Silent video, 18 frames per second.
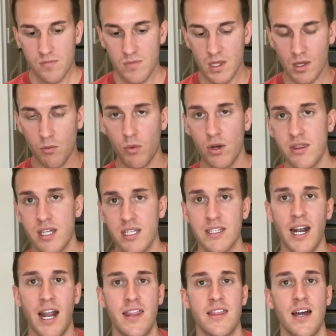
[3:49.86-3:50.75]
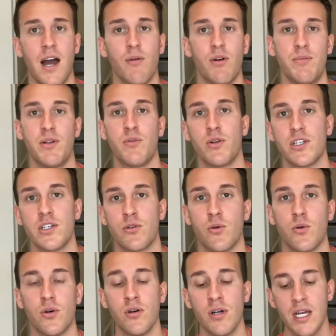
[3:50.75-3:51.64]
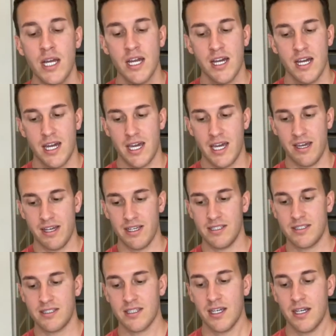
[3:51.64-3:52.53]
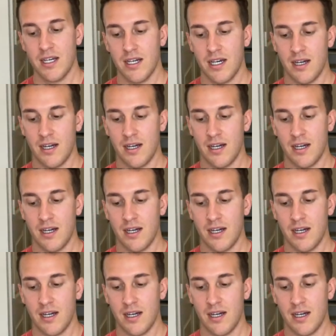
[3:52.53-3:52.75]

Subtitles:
One thing that I thought would be really cool is